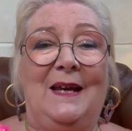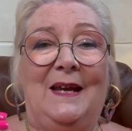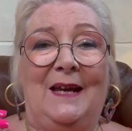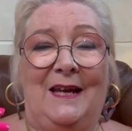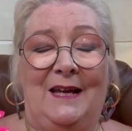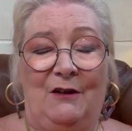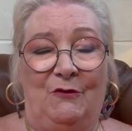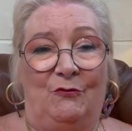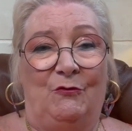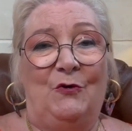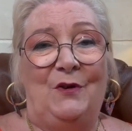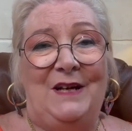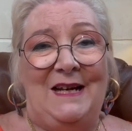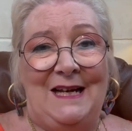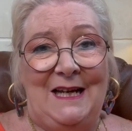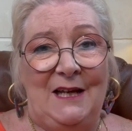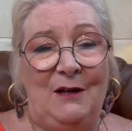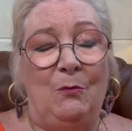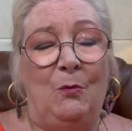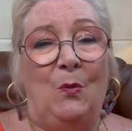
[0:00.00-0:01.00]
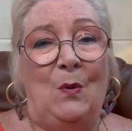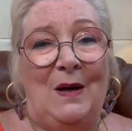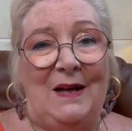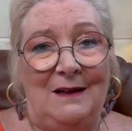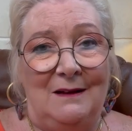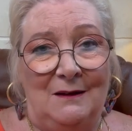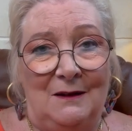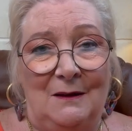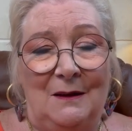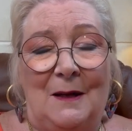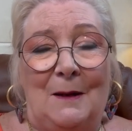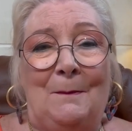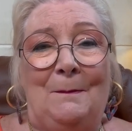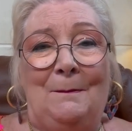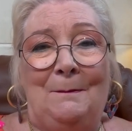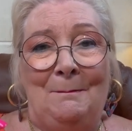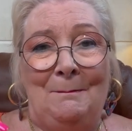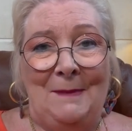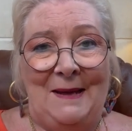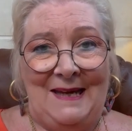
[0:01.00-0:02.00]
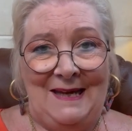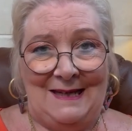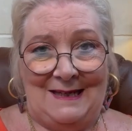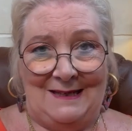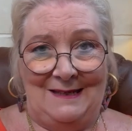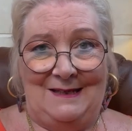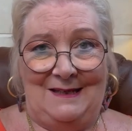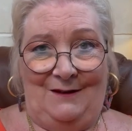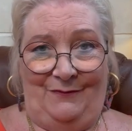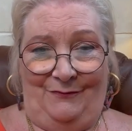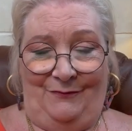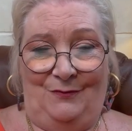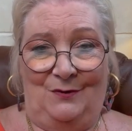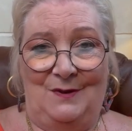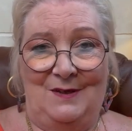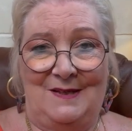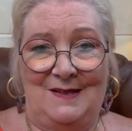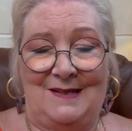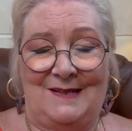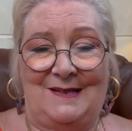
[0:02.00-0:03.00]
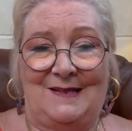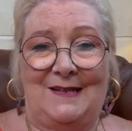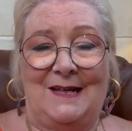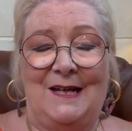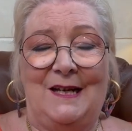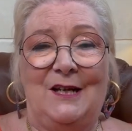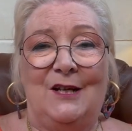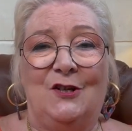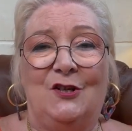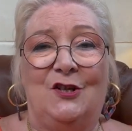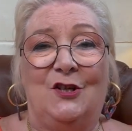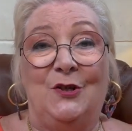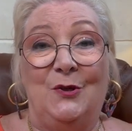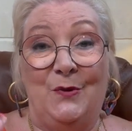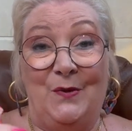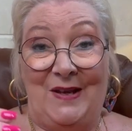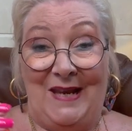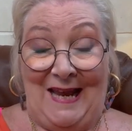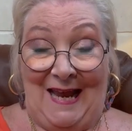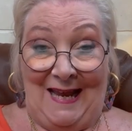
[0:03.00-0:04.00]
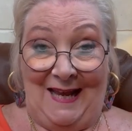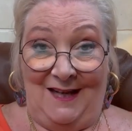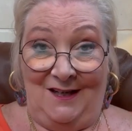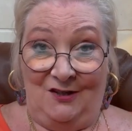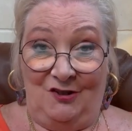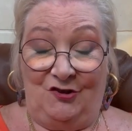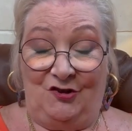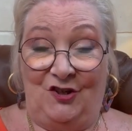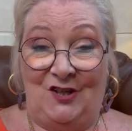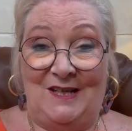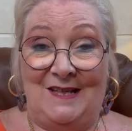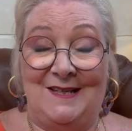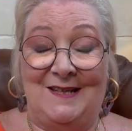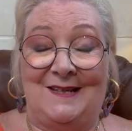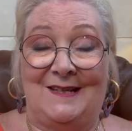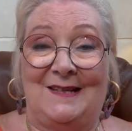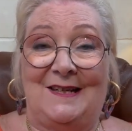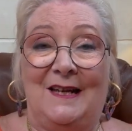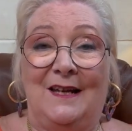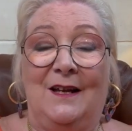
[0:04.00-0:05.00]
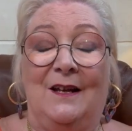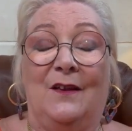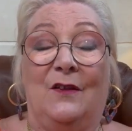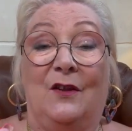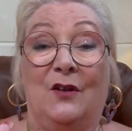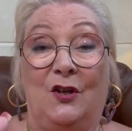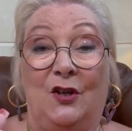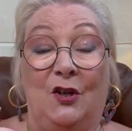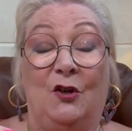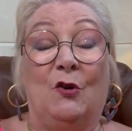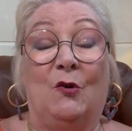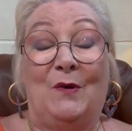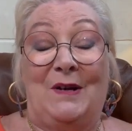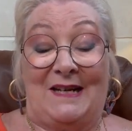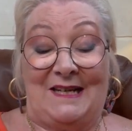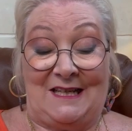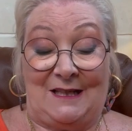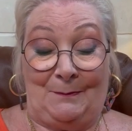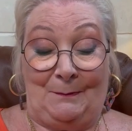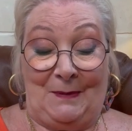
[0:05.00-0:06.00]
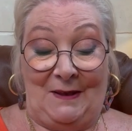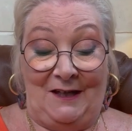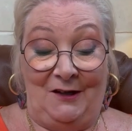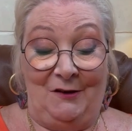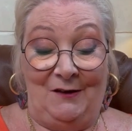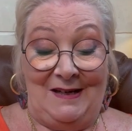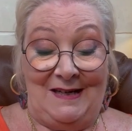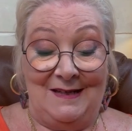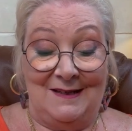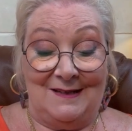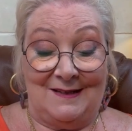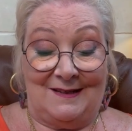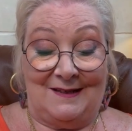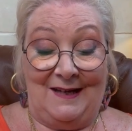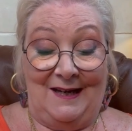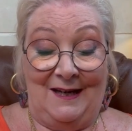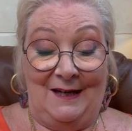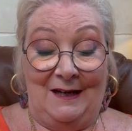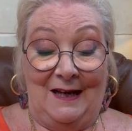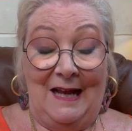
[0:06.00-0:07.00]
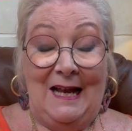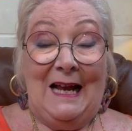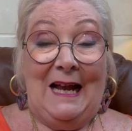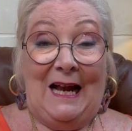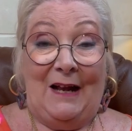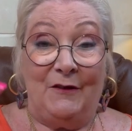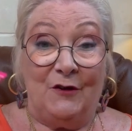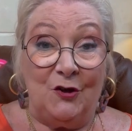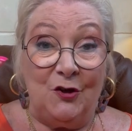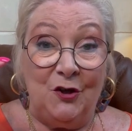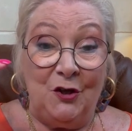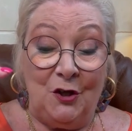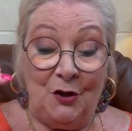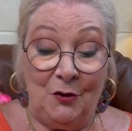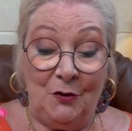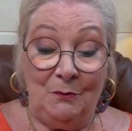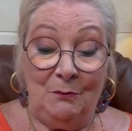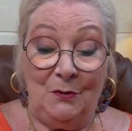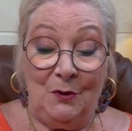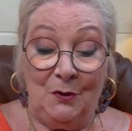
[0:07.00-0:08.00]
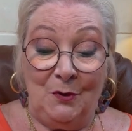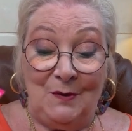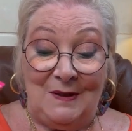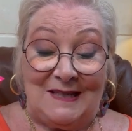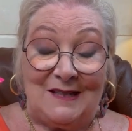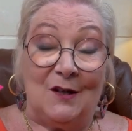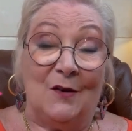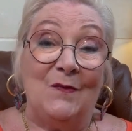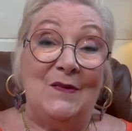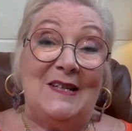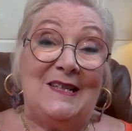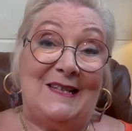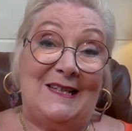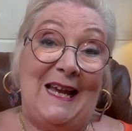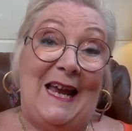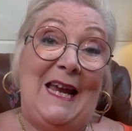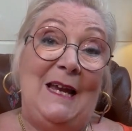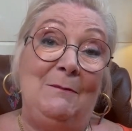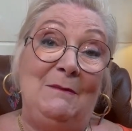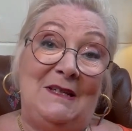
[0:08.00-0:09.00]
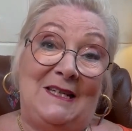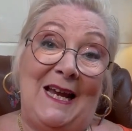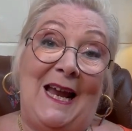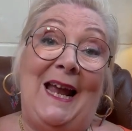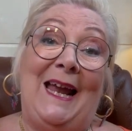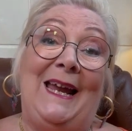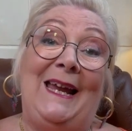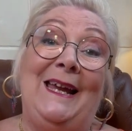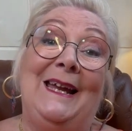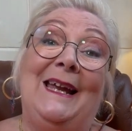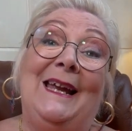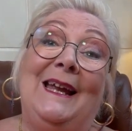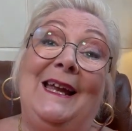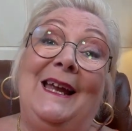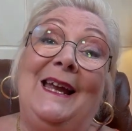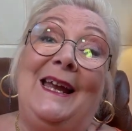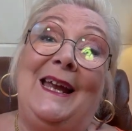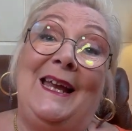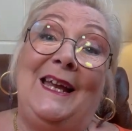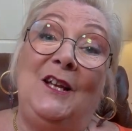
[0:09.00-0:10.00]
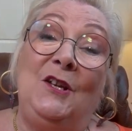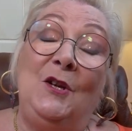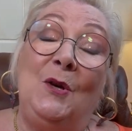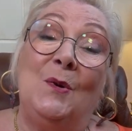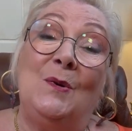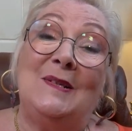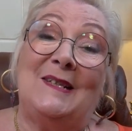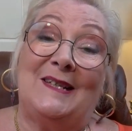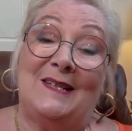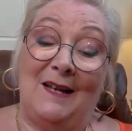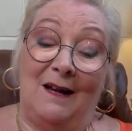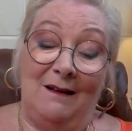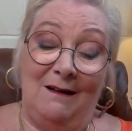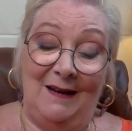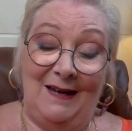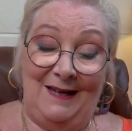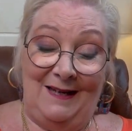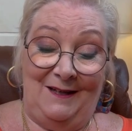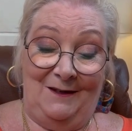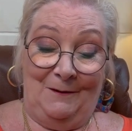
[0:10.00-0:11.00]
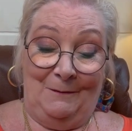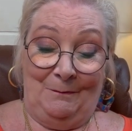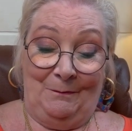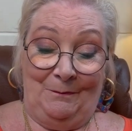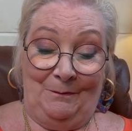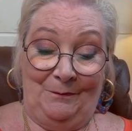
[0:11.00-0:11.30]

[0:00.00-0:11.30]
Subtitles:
It really will make a difference to the energies that you're experiencing. And the new moon is on the same day in your sign.